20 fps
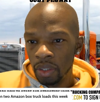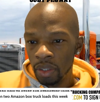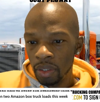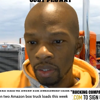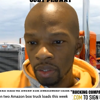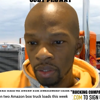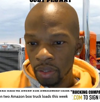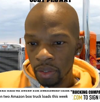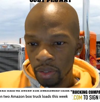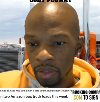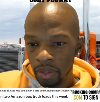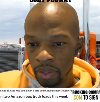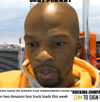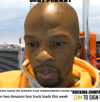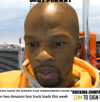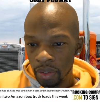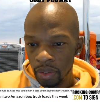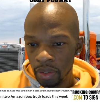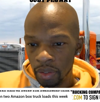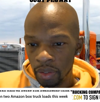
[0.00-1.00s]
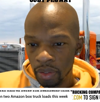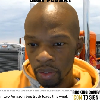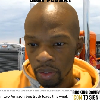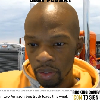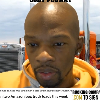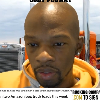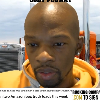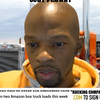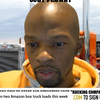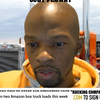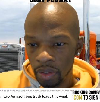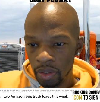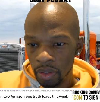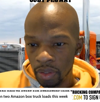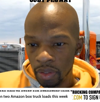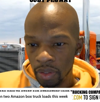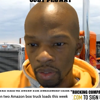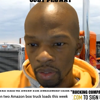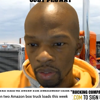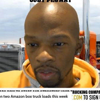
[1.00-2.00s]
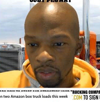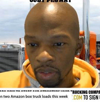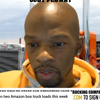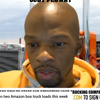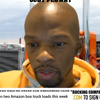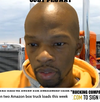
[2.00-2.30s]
[no speech]